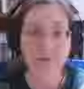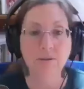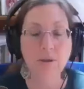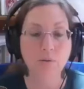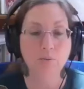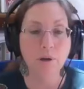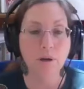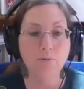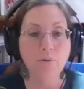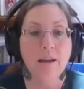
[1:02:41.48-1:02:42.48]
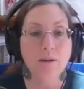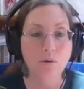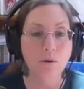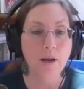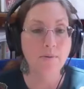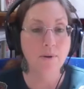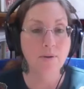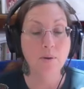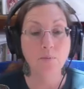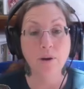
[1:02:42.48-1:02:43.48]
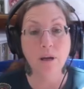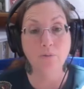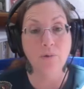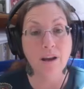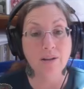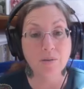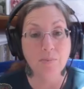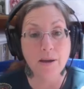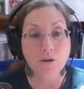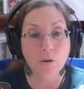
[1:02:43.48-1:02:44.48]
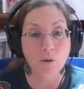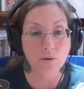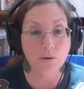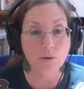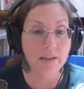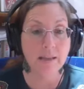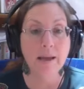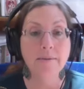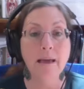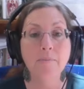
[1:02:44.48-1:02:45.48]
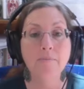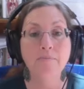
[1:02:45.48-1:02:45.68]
them to bring a friend. You could have even a bring a friend special or something like that.